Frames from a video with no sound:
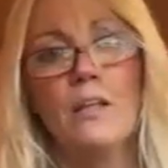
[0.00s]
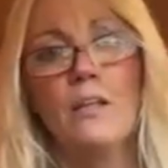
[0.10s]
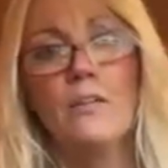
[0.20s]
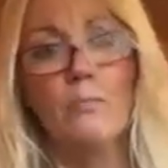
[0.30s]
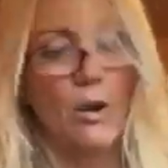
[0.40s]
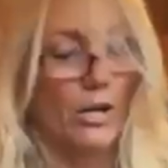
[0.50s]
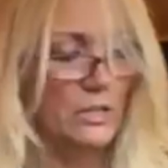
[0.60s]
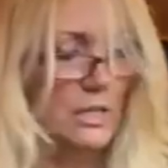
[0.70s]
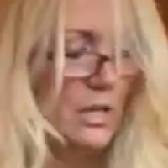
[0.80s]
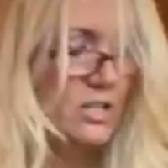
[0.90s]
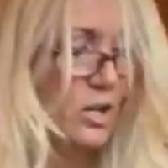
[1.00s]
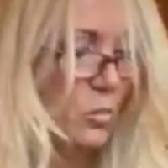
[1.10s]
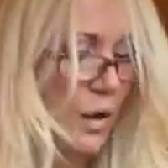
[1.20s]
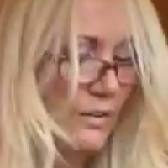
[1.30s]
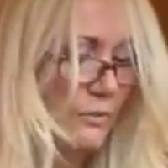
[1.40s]
meat,
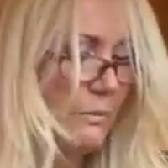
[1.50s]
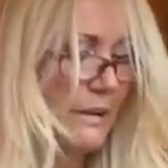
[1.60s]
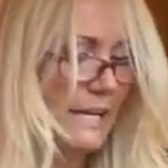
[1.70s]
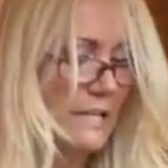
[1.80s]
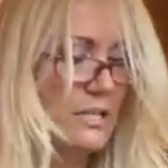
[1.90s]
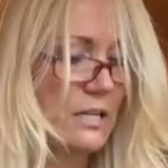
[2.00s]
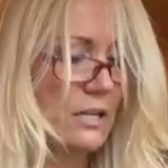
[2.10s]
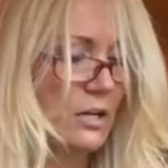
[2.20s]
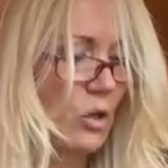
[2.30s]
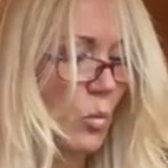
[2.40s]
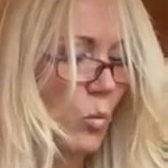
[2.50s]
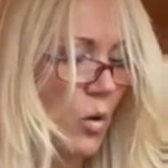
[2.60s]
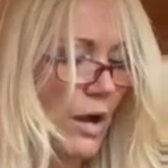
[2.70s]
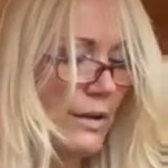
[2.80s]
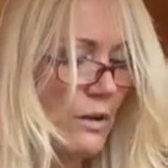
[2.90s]
1 for veggies
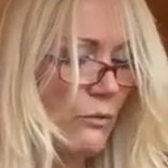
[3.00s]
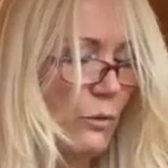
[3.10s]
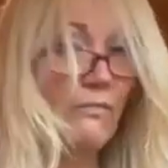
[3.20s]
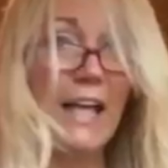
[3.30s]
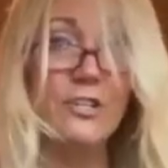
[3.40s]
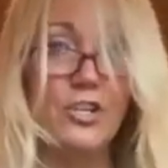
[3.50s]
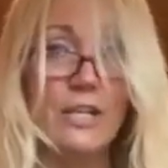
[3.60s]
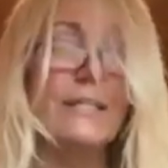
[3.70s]
and bread and stuff like